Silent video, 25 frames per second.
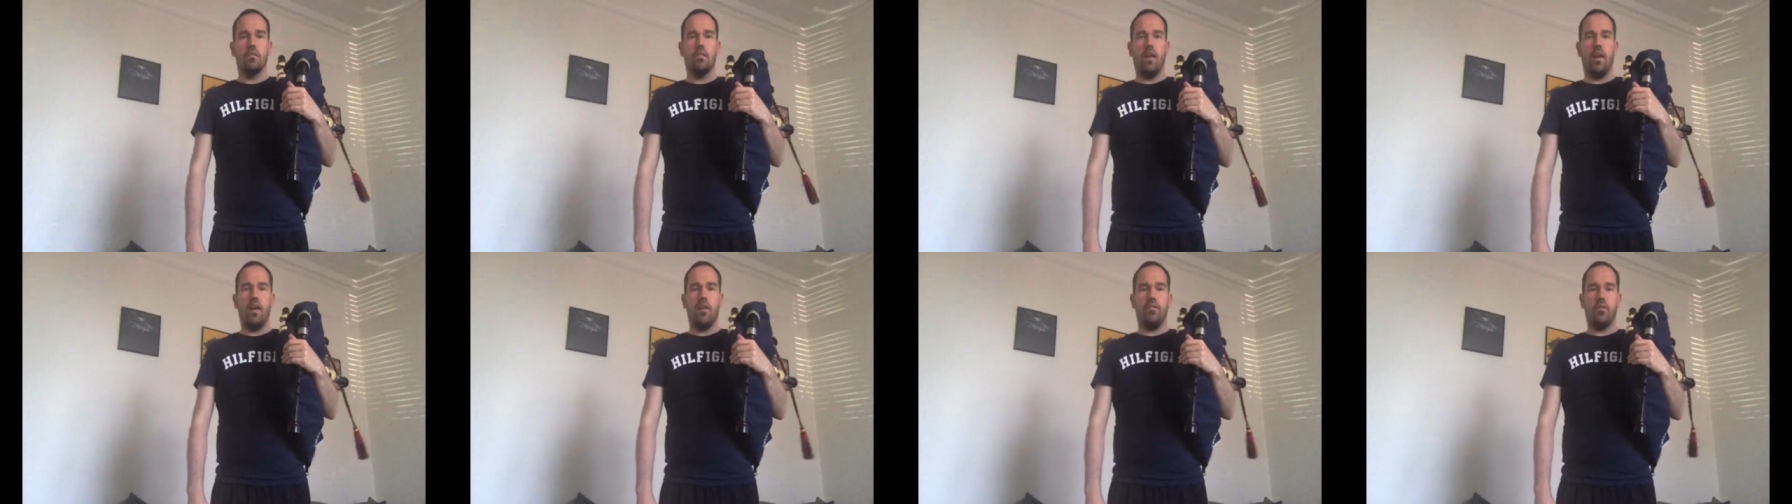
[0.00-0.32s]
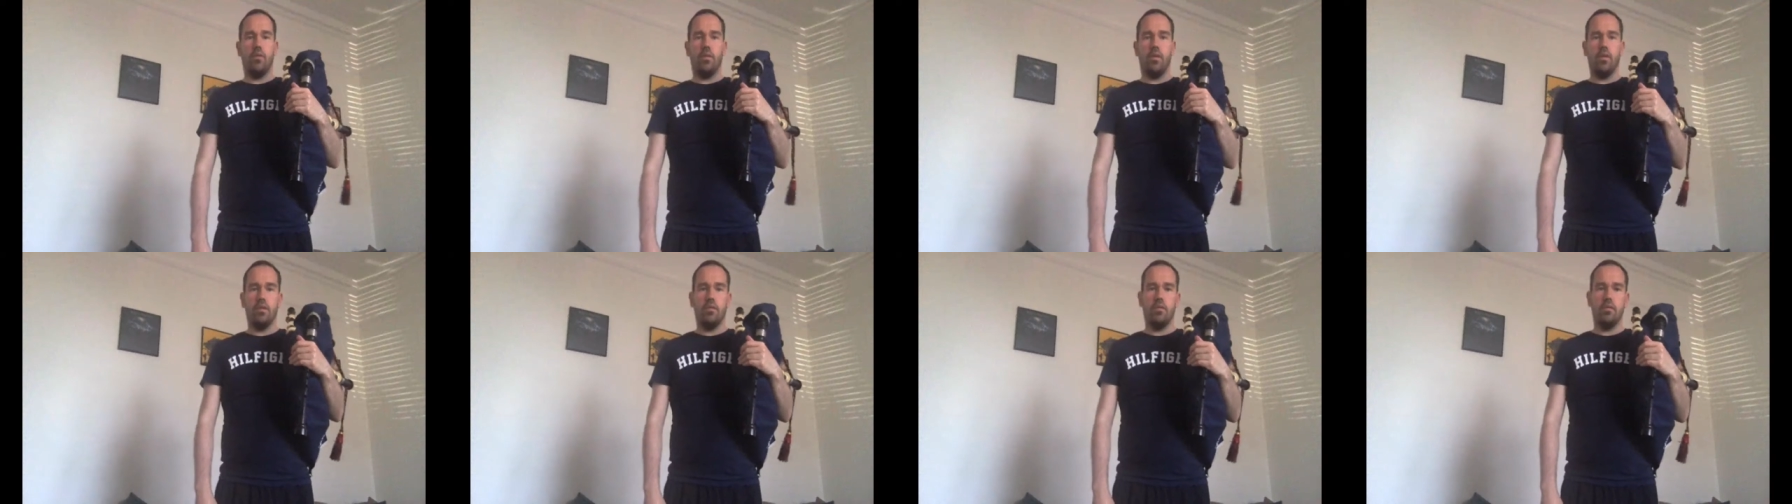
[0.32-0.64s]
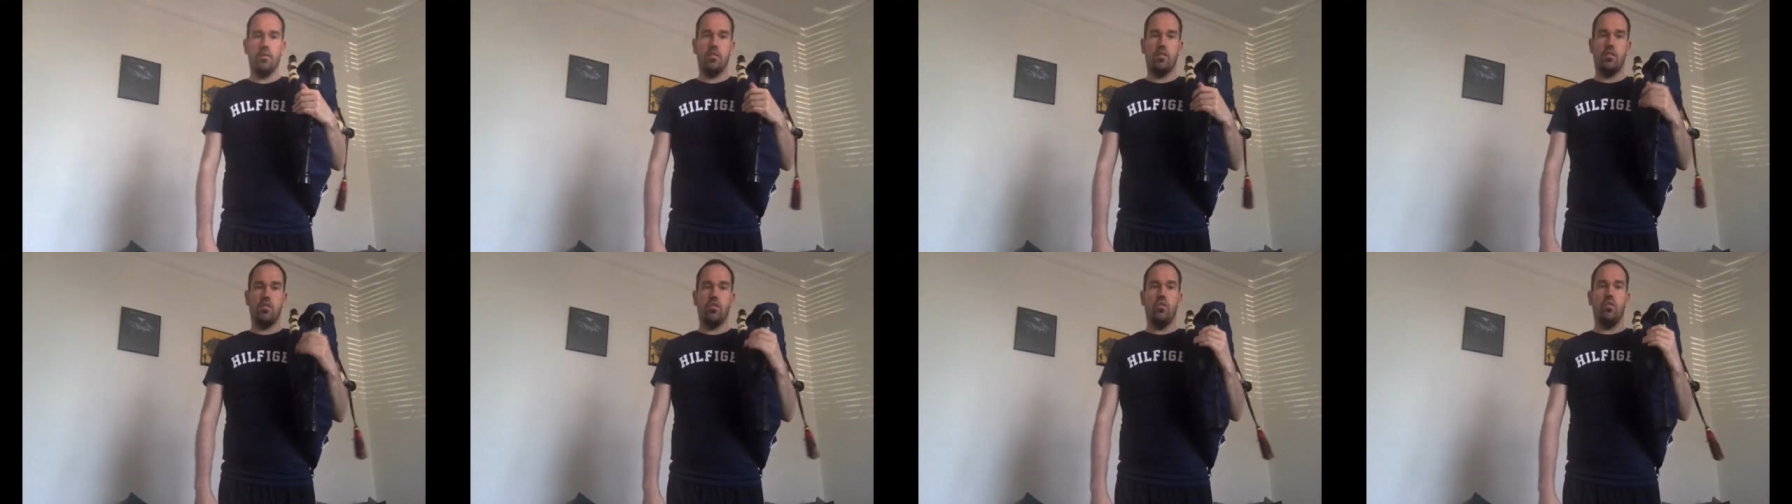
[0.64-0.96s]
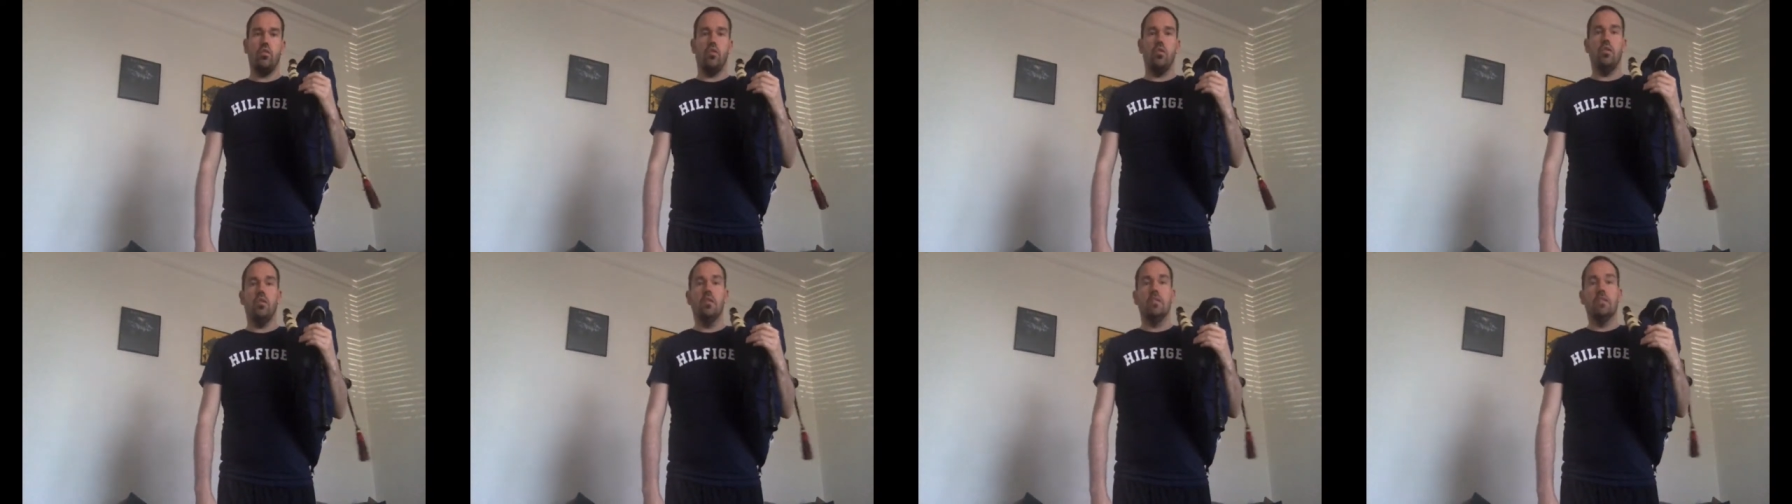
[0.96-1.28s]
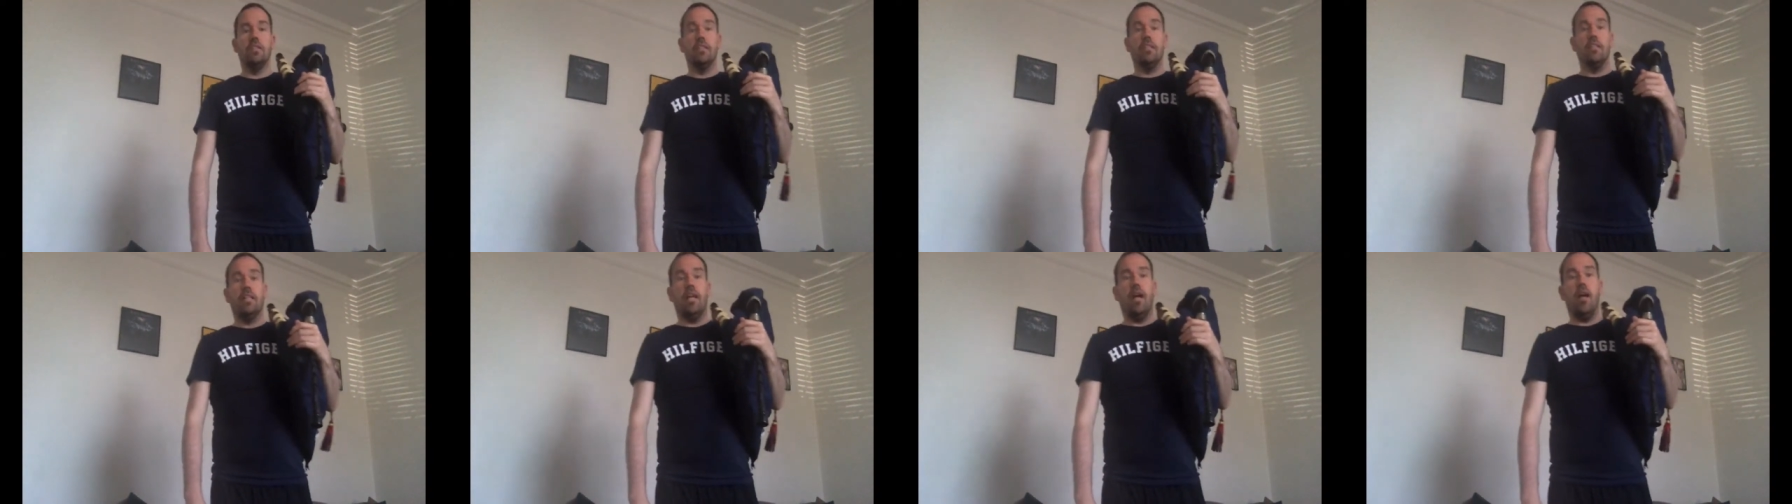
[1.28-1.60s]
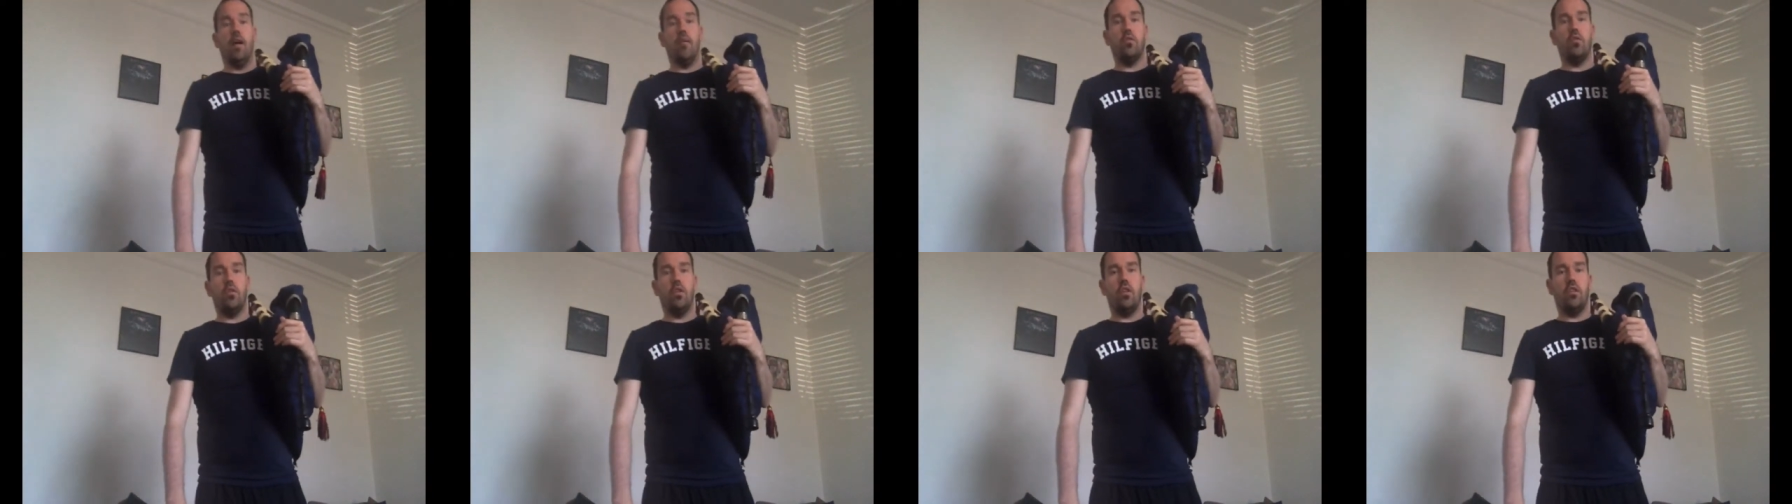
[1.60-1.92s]
Hi everyone, so
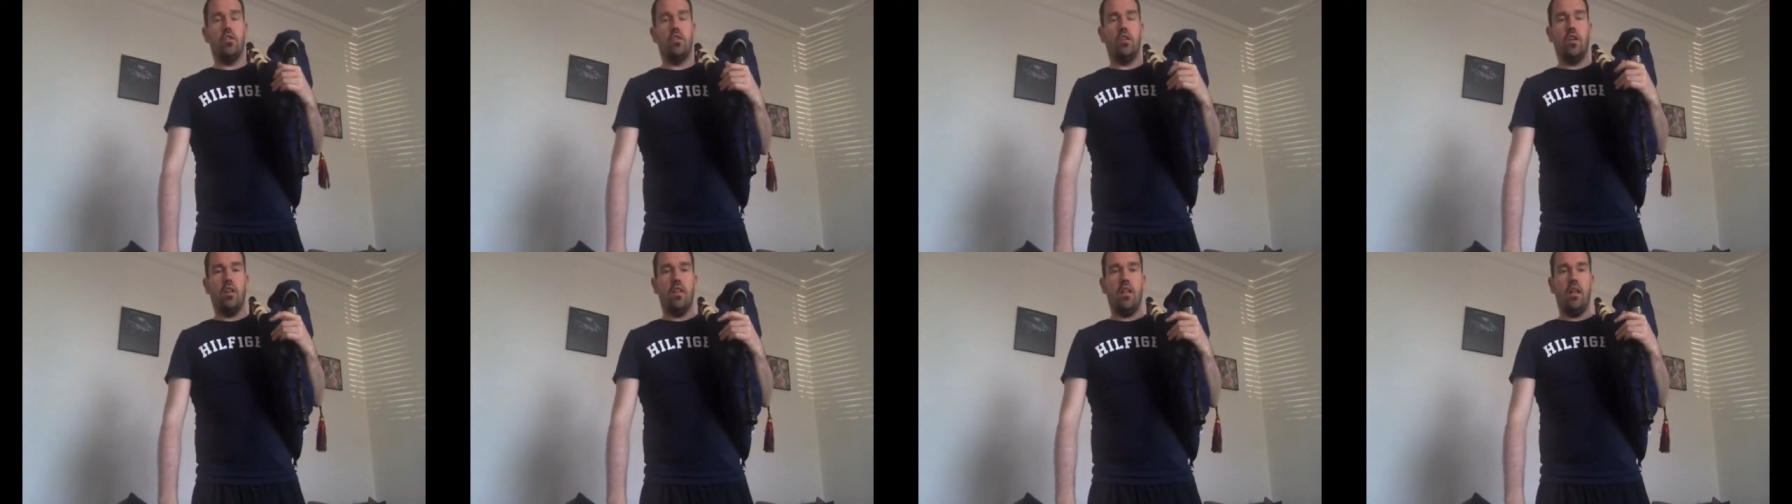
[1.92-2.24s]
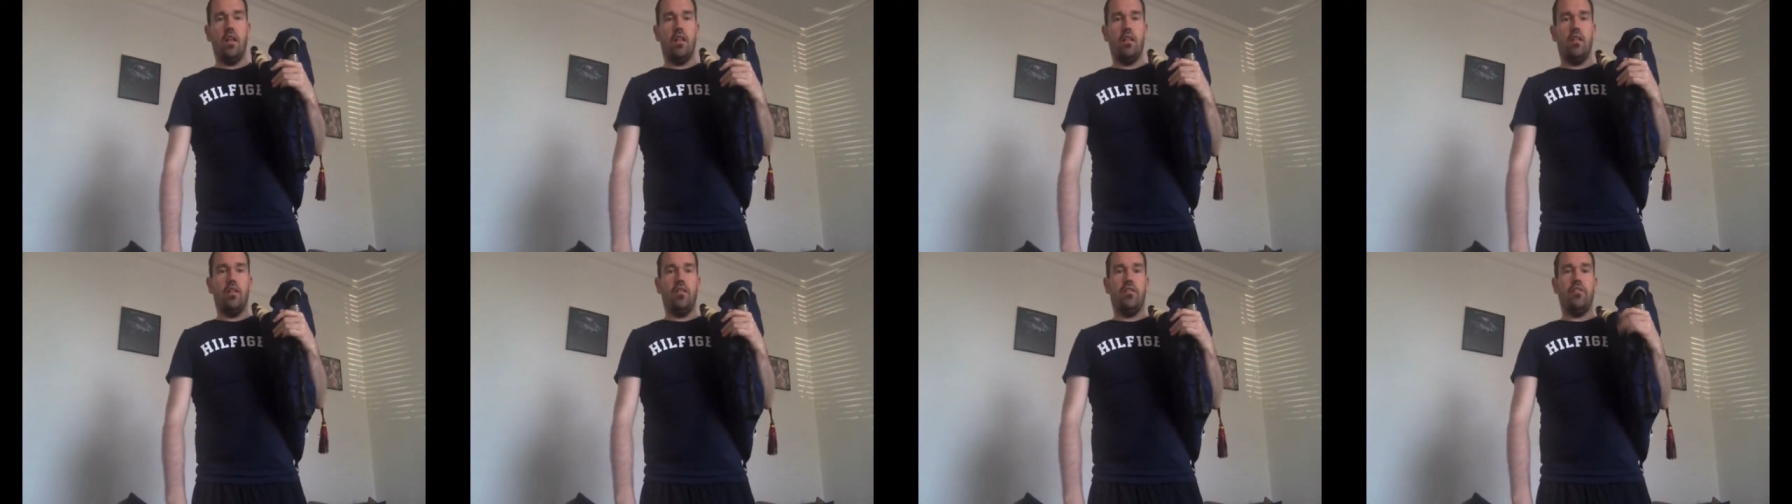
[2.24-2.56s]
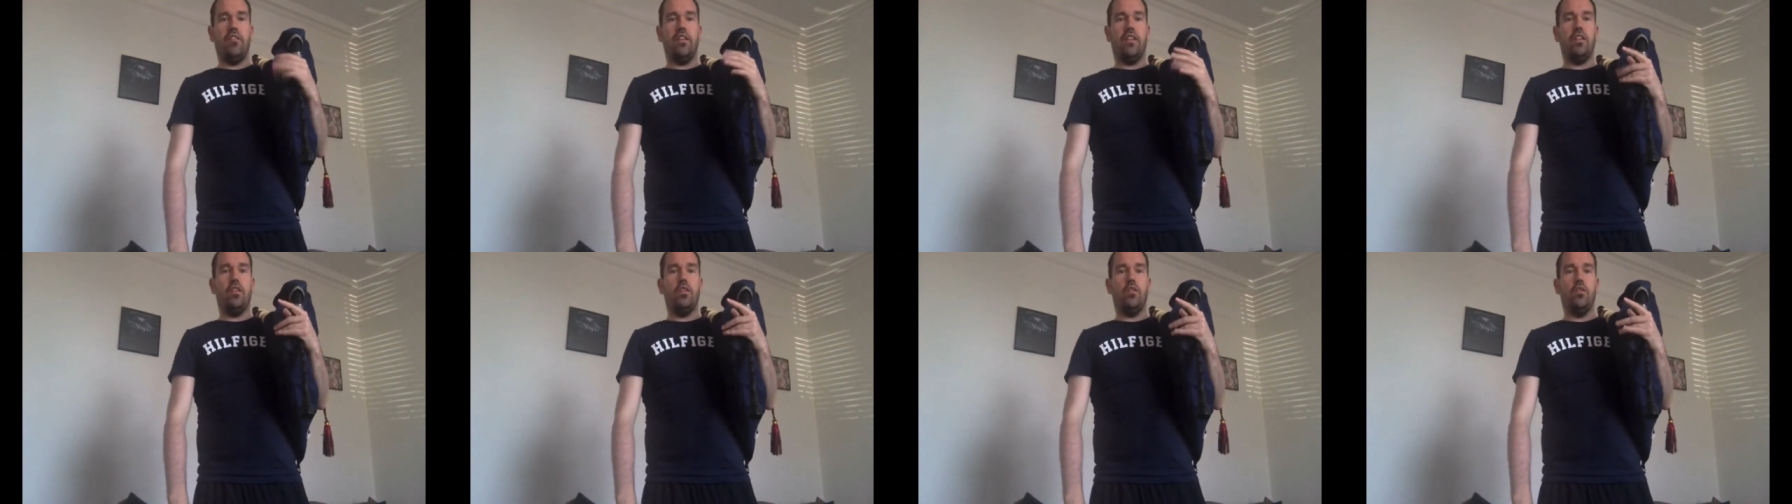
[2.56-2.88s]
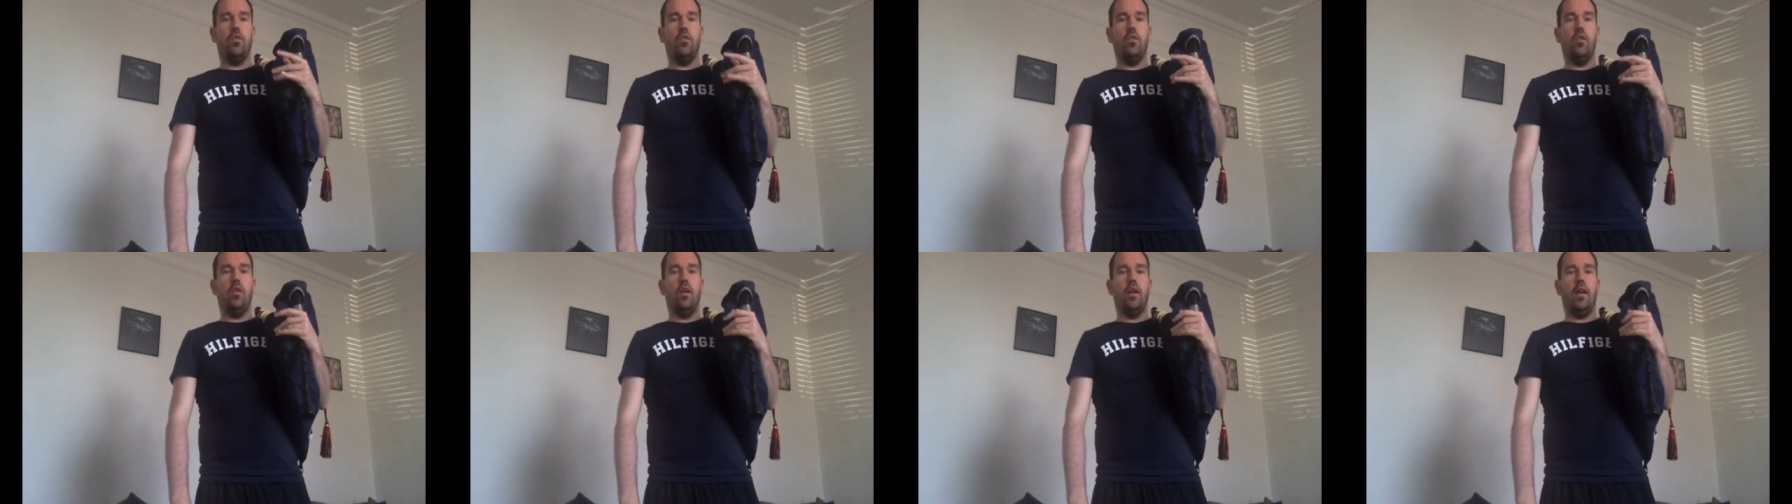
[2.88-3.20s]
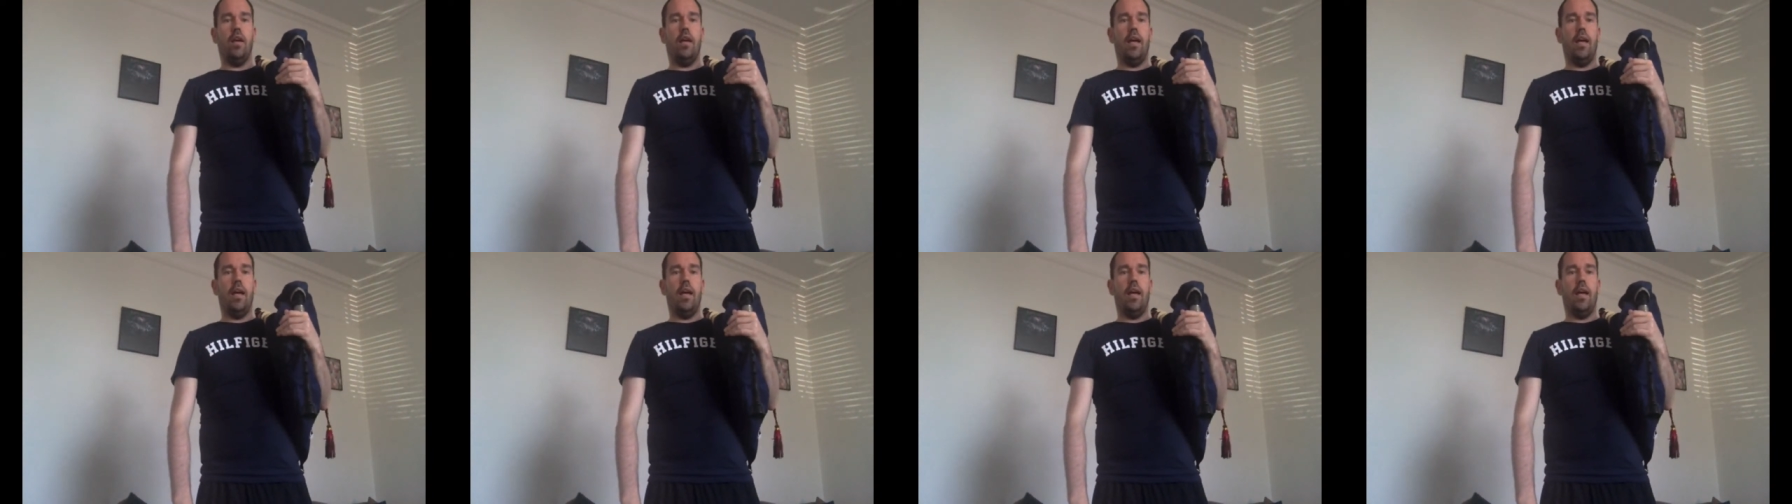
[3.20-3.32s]
I'm going to do a little video